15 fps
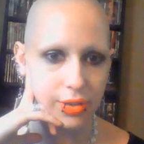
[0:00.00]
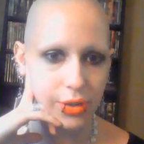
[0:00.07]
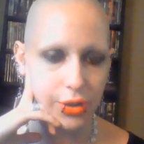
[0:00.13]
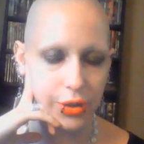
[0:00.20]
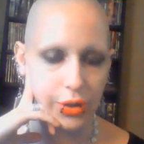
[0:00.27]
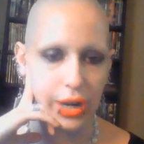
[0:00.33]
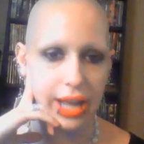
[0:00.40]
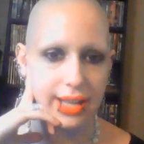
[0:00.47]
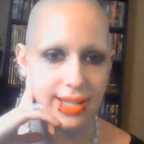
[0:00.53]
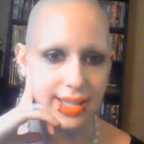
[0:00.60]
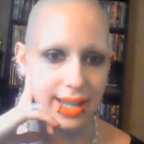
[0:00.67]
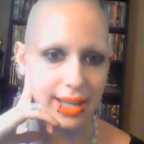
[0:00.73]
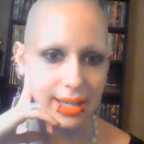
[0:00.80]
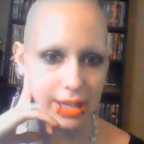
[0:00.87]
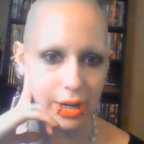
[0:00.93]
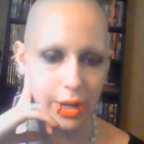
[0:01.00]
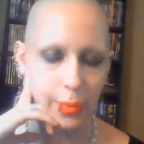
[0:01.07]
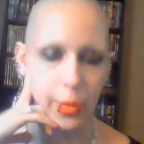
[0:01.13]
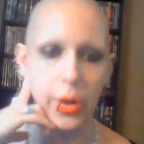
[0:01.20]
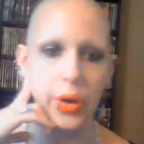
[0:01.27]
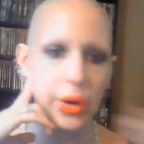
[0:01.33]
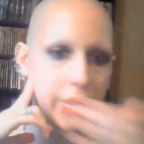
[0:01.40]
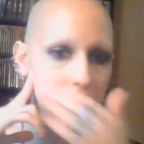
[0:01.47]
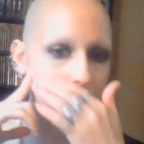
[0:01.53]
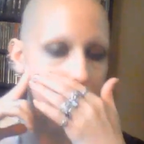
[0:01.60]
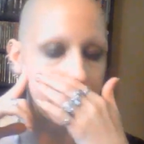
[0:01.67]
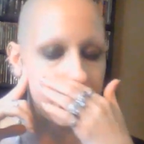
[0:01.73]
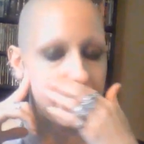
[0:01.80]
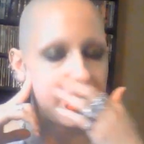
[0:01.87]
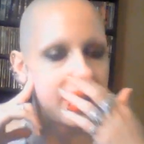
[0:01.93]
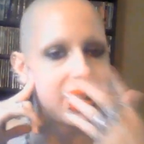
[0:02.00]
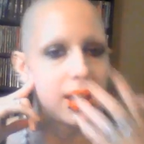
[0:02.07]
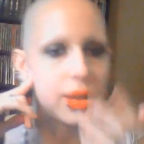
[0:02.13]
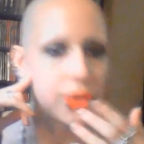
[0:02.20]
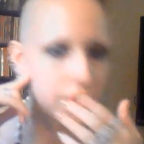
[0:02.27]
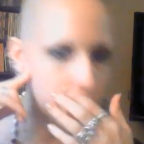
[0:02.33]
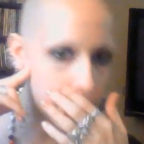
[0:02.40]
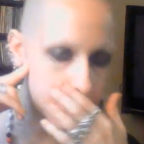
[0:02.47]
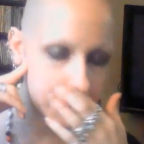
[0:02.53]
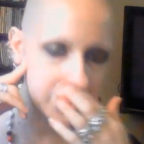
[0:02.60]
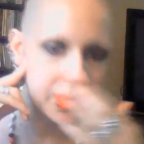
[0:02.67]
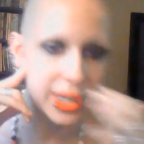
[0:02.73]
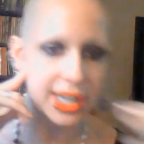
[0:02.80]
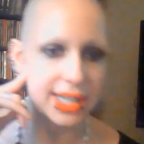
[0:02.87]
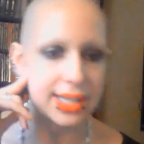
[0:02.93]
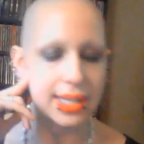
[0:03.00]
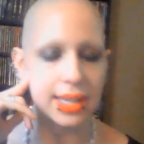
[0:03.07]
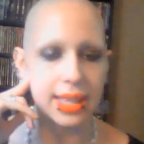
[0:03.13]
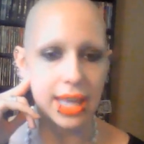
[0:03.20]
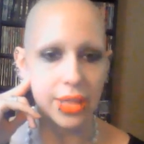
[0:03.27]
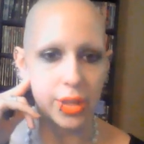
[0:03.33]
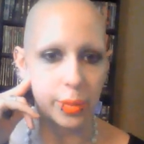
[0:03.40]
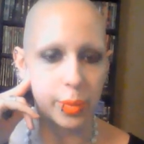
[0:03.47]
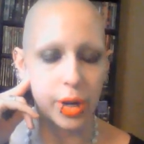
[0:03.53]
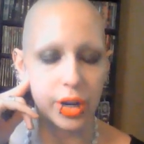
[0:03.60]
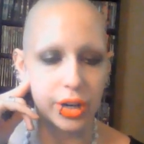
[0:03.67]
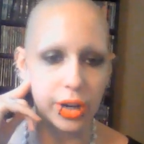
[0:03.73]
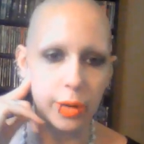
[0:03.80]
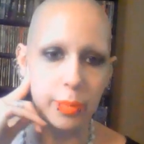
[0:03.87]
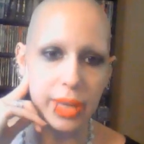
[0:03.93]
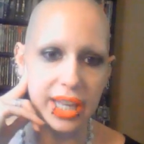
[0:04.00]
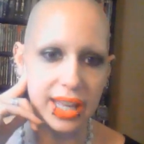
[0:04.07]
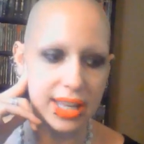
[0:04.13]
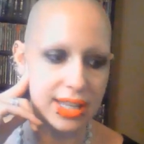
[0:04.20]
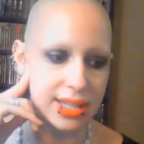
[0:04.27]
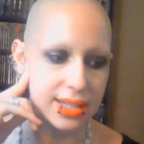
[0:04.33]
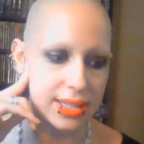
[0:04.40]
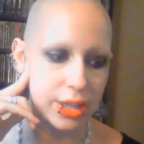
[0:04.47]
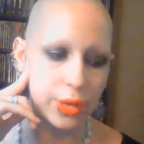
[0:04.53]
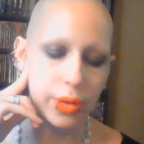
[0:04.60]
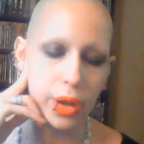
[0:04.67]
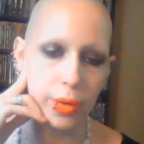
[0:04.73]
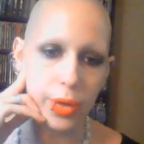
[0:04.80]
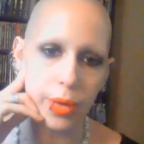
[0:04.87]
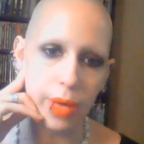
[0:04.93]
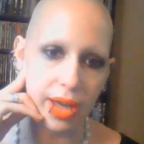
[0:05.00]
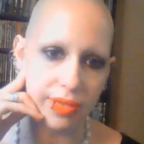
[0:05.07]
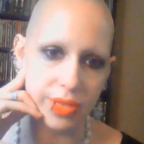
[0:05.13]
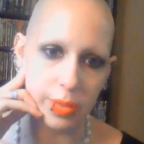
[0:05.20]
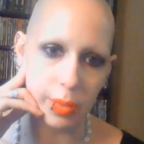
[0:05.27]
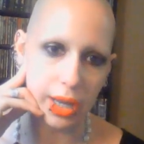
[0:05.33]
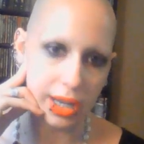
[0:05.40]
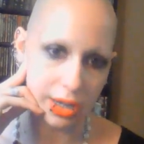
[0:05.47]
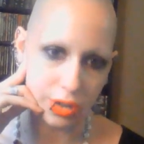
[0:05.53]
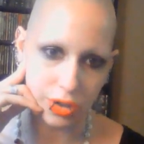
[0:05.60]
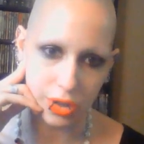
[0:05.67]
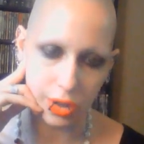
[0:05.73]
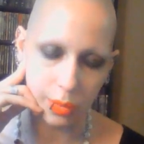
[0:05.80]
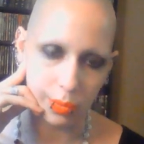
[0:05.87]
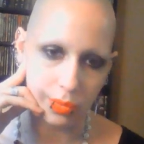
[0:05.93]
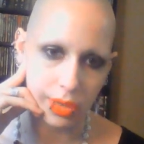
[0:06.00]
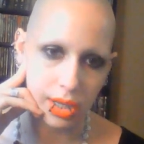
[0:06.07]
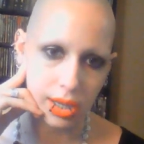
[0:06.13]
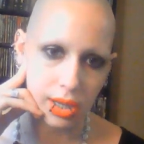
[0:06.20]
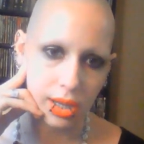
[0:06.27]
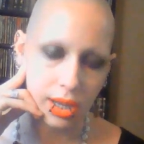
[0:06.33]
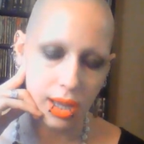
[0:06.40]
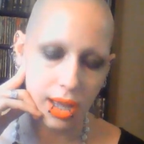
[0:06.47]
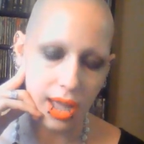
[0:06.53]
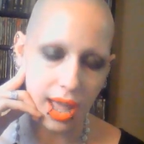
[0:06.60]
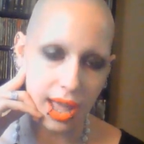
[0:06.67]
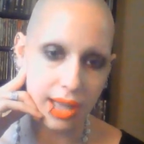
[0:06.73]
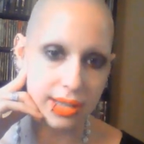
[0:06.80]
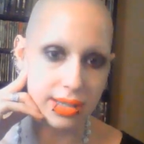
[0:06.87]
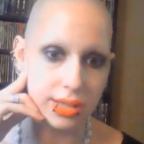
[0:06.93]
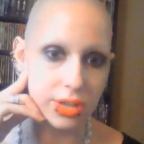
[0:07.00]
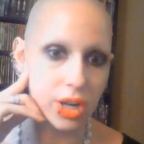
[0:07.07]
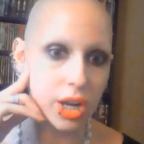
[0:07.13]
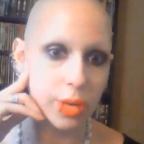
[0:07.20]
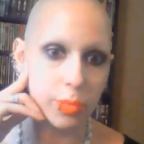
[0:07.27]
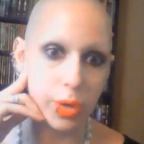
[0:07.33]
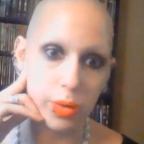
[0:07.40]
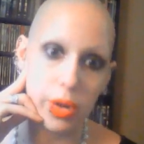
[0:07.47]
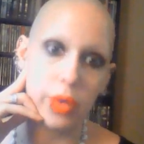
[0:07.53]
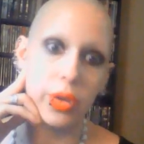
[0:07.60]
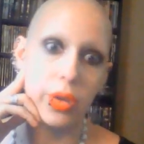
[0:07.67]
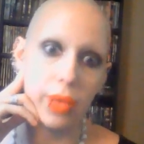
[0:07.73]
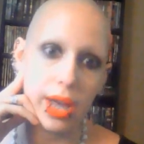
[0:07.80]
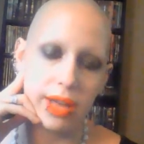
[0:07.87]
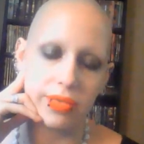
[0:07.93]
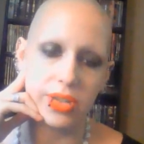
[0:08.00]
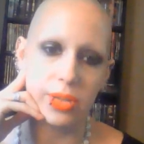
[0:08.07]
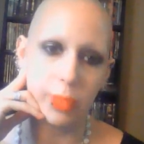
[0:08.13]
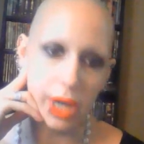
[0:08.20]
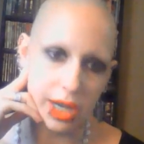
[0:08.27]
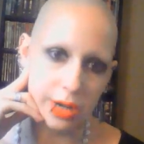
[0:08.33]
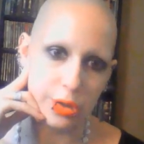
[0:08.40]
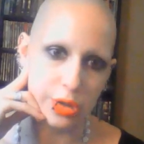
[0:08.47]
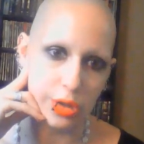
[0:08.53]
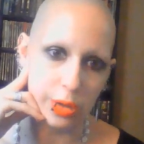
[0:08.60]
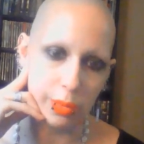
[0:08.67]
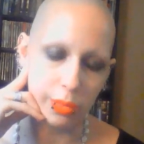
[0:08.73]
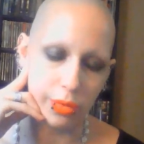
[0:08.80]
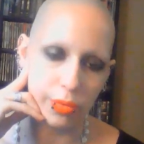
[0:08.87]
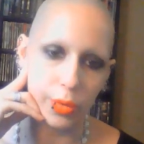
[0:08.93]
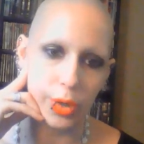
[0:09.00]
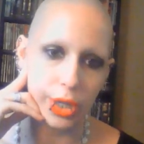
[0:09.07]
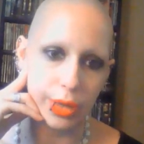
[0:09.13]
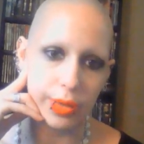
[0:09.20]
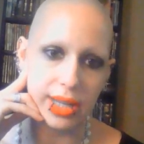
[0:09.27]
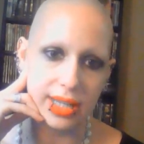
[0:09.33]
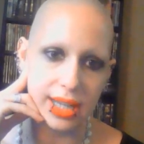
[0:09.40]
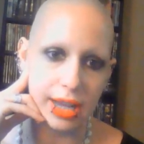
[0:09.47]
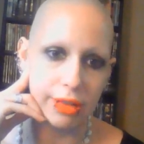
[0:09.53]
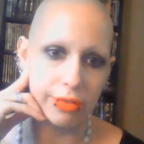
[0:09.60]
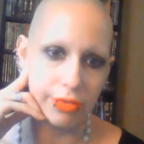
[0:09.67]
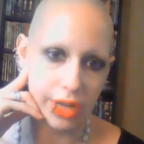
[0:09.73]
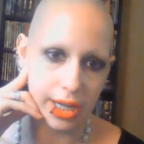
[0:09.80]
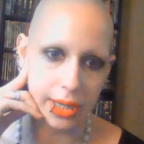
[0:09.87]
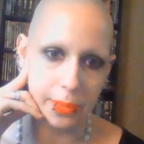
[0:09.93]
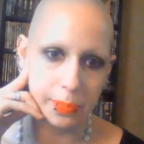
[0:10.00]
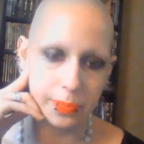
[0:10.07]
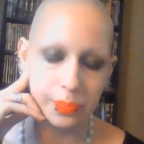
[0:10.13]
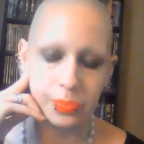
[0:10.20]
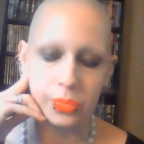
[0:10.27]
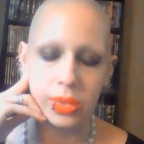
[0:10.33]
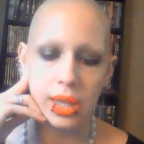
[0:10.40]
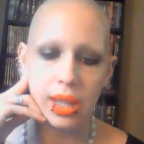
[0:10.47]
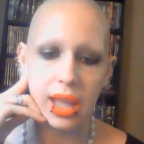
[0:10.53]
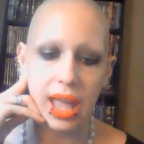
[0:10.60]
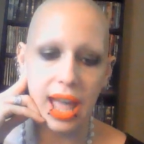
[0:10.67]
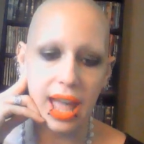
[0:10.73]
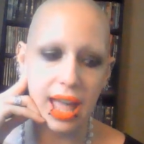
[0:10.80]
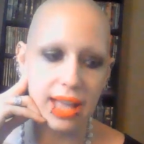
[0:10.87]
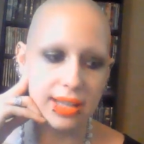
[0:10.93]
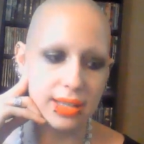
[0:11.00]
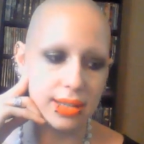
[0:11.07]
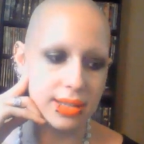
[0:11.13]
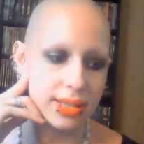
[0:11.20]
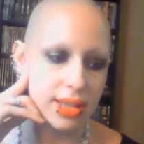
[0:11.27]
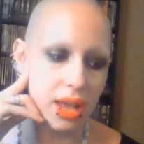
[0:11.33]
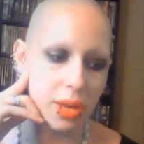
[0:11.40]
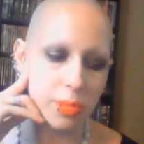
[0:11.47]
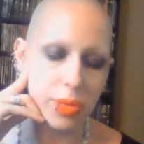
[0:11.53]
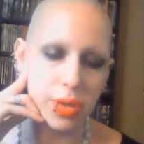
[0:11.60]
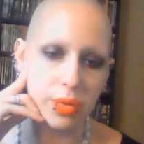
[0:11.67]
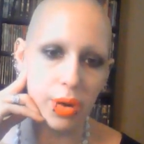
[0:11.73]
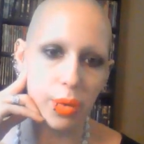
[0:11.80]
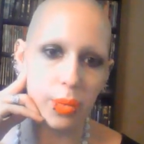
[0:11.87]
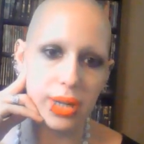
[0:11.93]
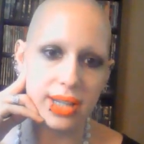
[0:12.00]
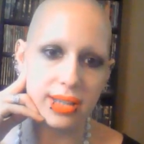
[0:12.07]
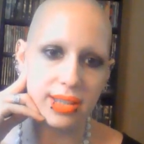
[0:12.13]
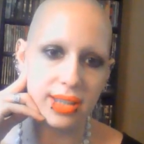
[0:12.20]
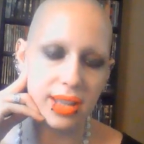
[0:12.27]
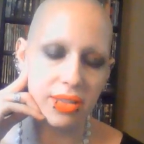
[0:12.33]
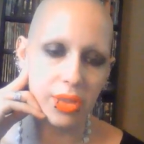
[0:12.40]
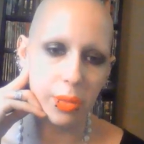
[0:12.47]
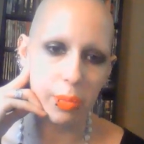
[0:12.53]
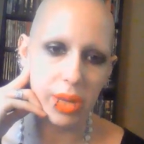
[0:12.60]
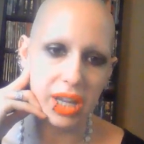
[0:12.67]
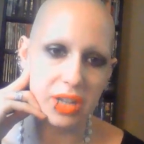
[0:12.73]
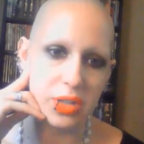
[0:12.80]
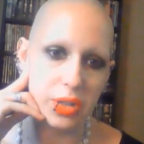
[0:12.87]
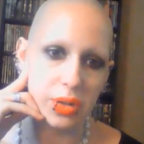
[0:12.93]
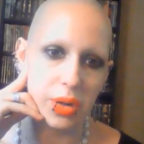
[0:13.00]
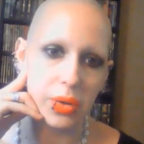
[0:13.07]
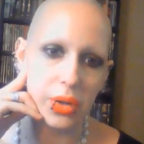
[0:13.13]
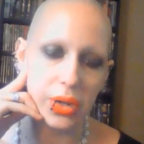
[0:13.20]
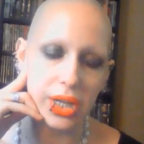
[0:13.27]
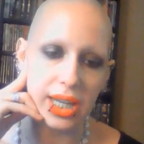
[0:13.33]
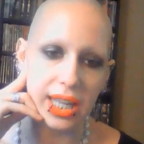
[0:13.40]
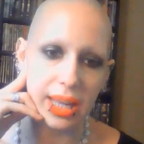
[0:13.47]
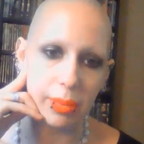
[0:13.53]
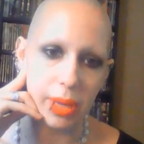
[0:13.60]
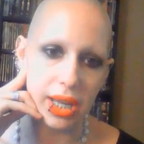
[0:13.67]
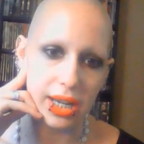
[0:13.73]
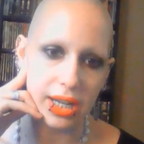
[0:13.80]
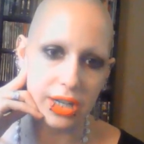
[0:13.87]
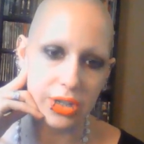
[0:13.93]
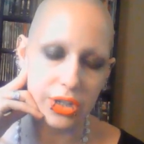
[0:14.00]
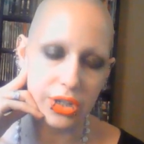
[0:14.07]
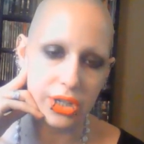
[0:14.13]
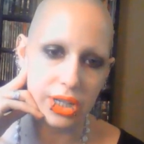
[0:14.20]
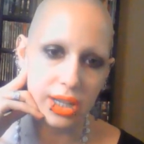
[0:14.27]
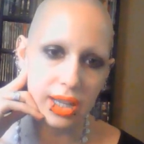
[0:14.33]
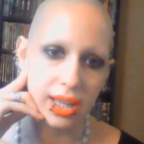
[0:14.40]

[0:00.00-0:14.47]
your secondary partner. You're not going to want to see the other partner because you have to punish them. As a dom, you have to punish them before you get to have fun. As a sub, you don't want to see them because you're going to get punished,